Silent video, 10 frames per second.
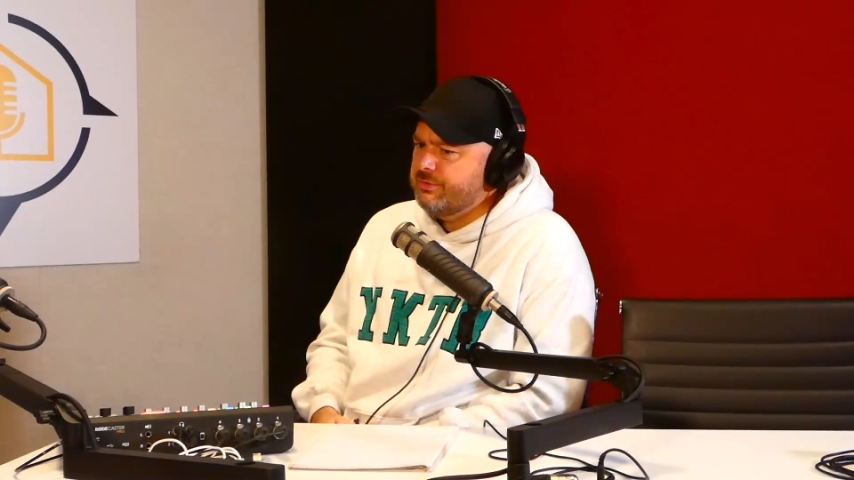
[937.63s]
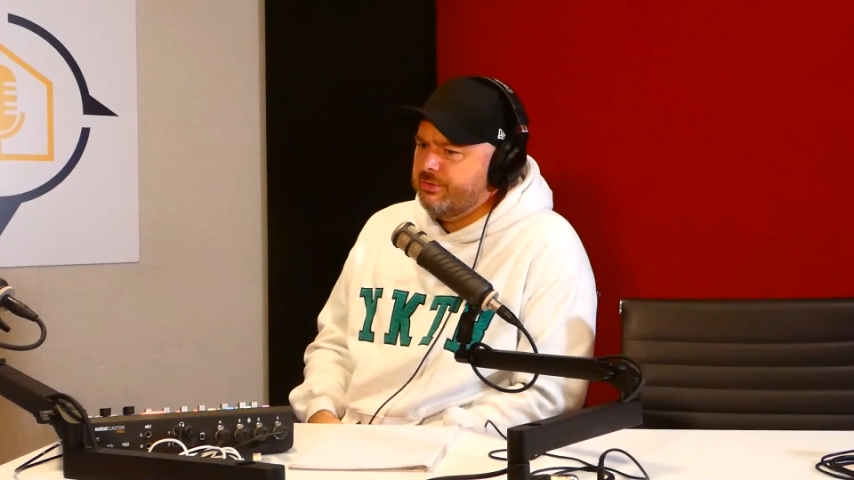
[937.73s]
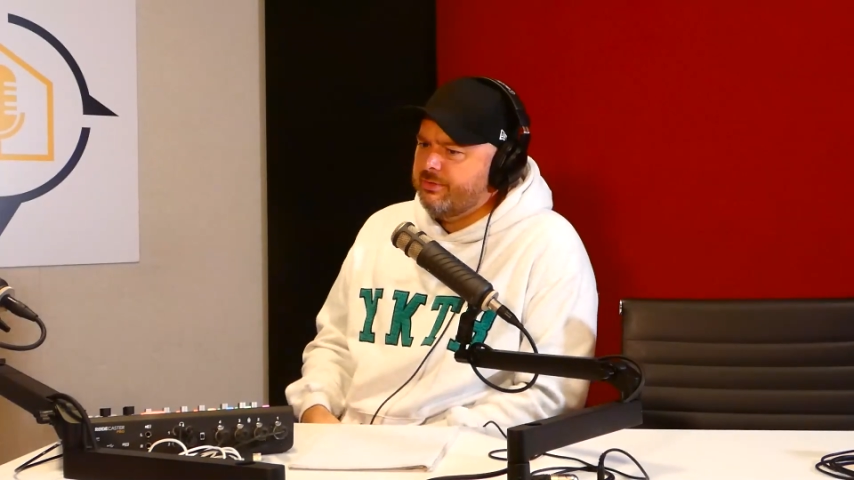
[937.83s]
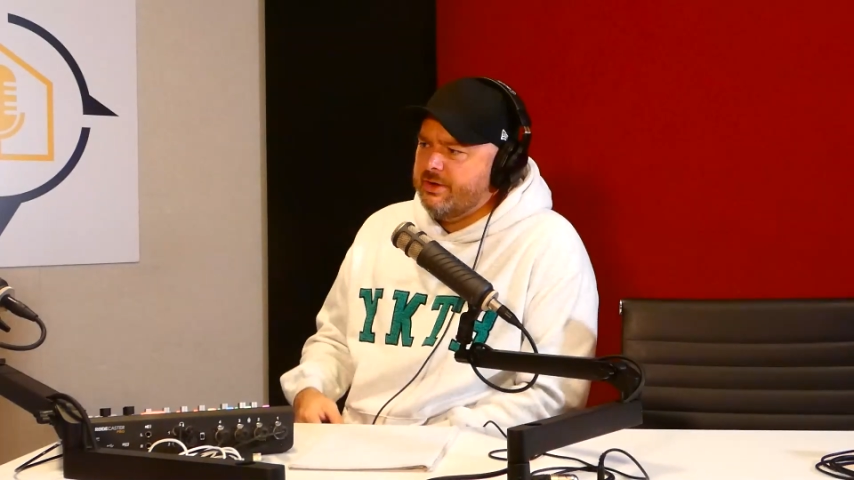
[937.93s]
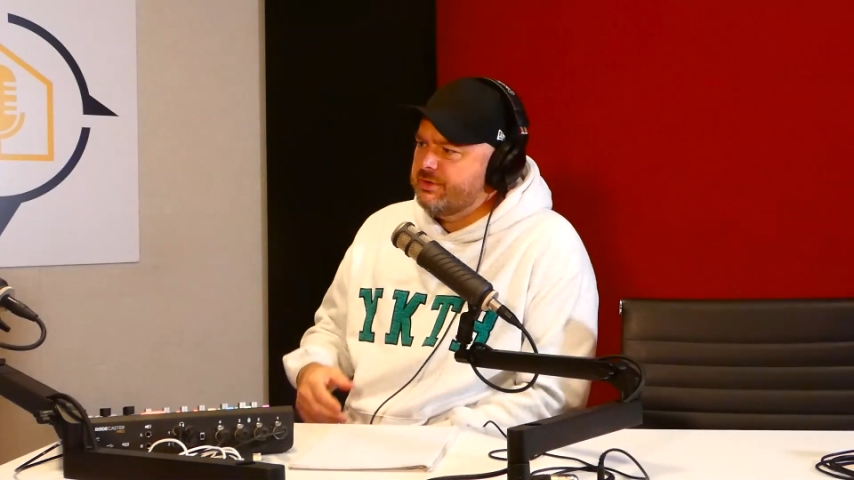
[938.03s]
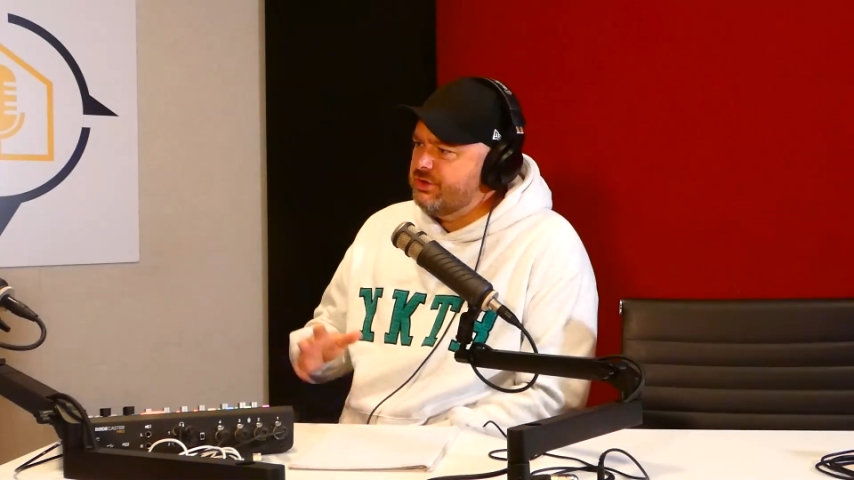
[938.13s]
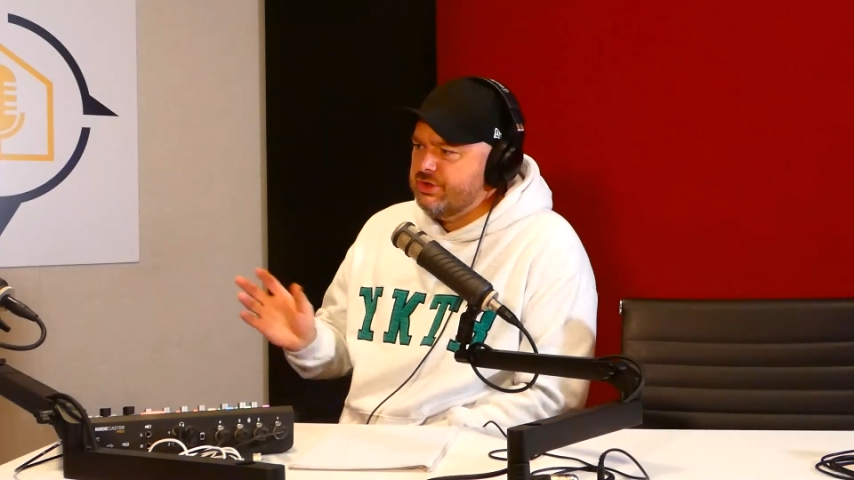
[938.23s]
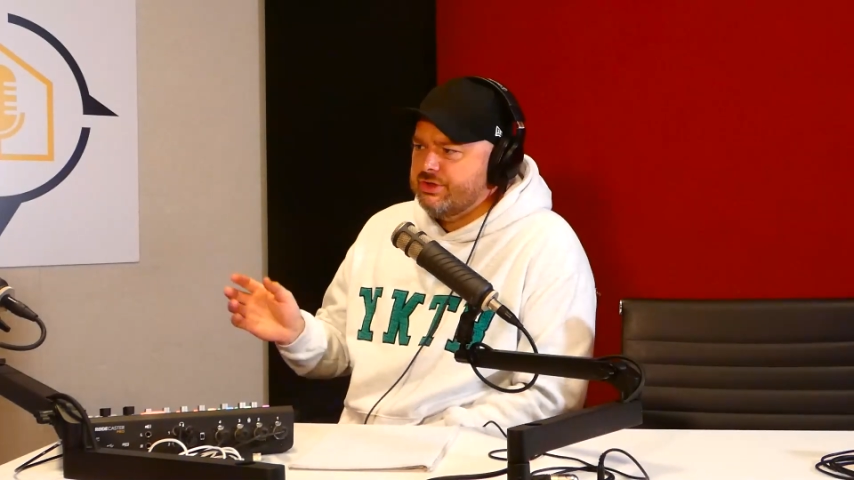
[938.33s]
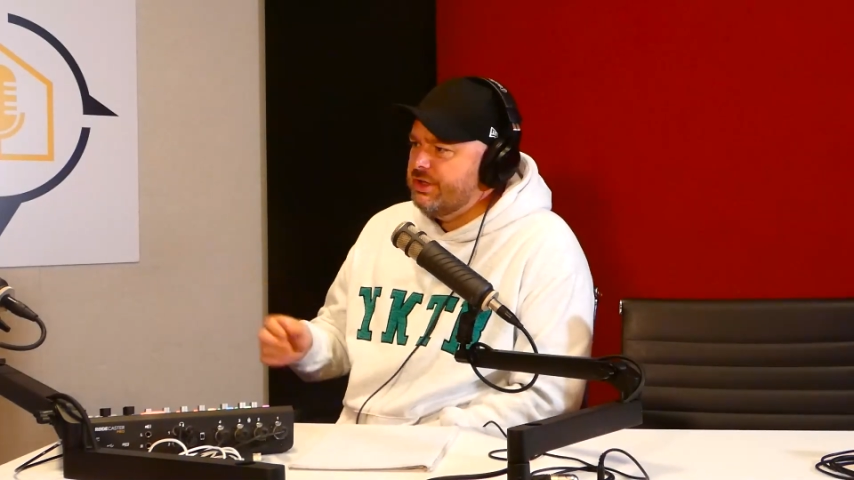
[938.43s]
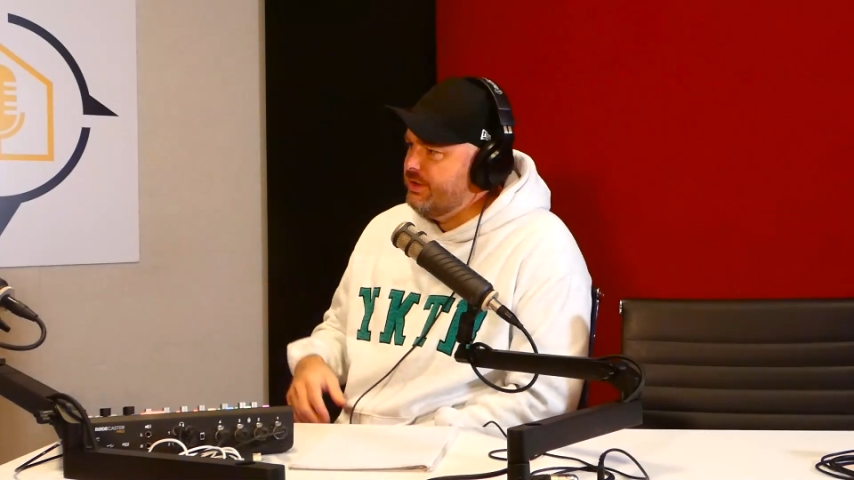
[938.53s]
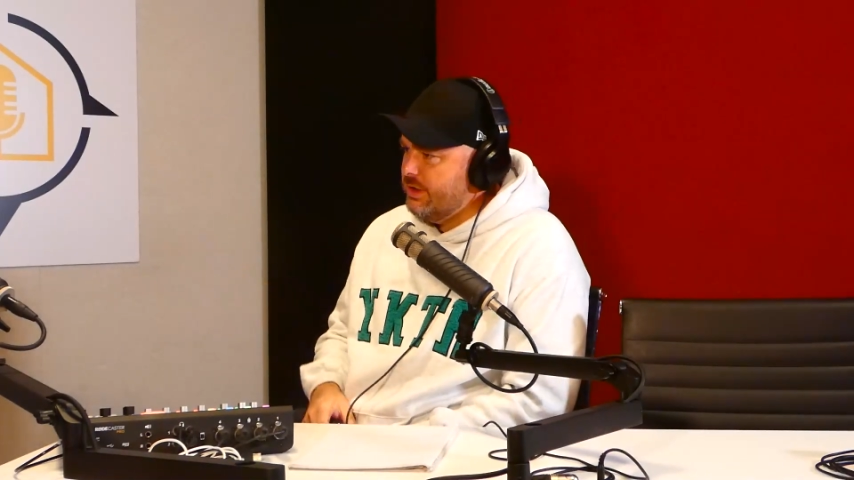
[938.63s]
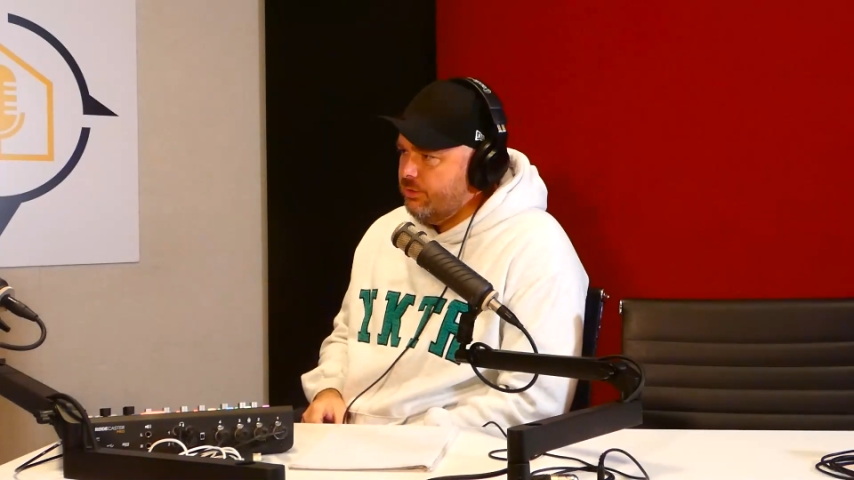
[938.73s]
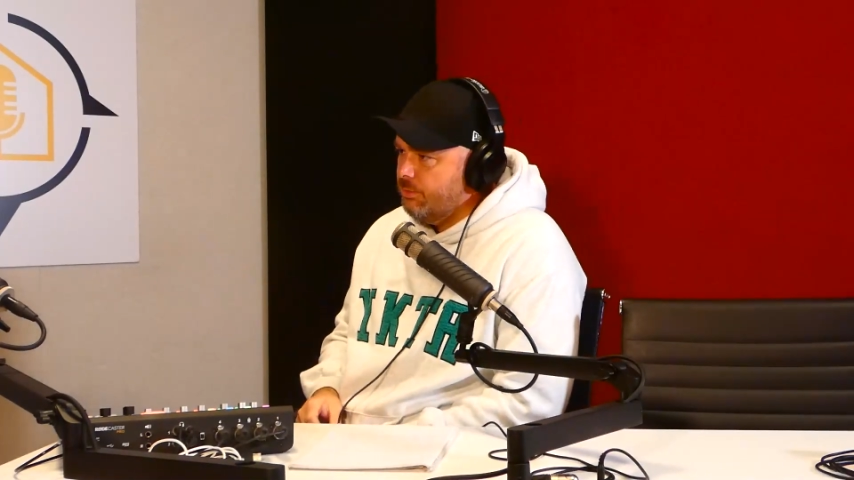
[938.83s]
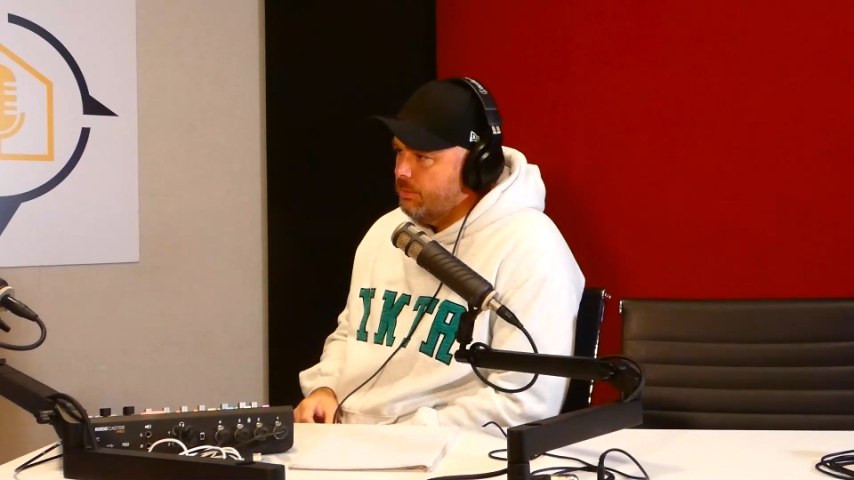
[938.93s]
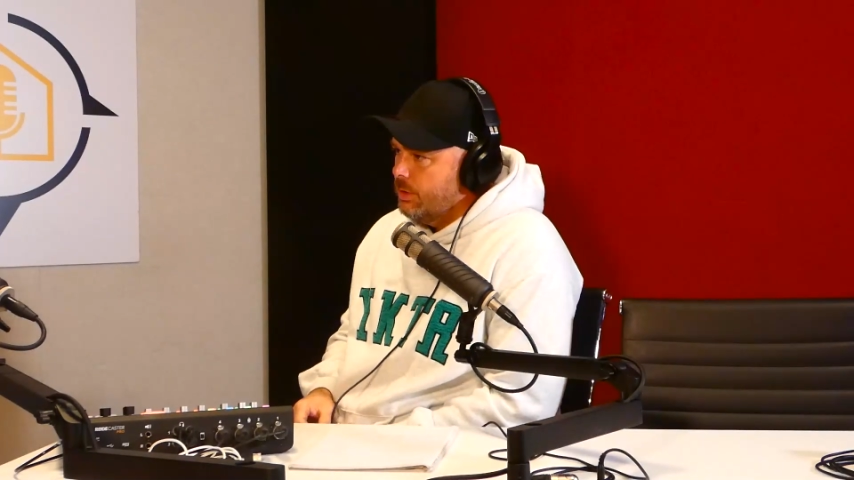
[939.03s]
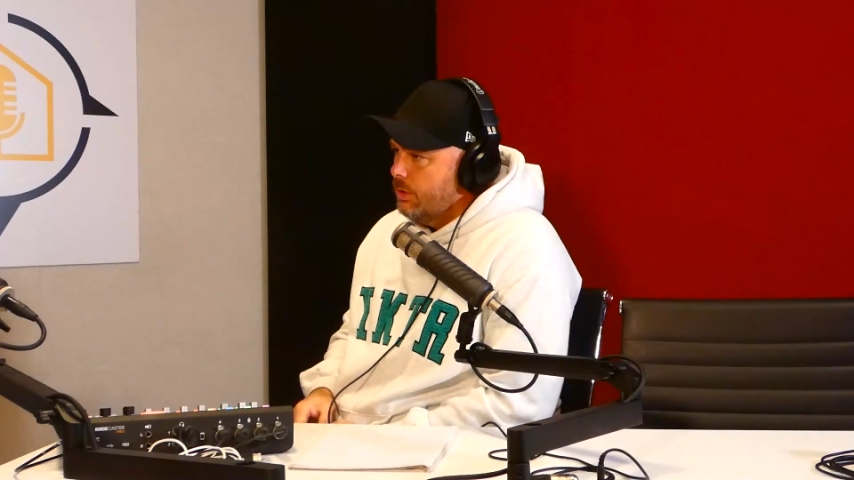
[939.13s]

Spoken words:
for 5-6 years and then they sell them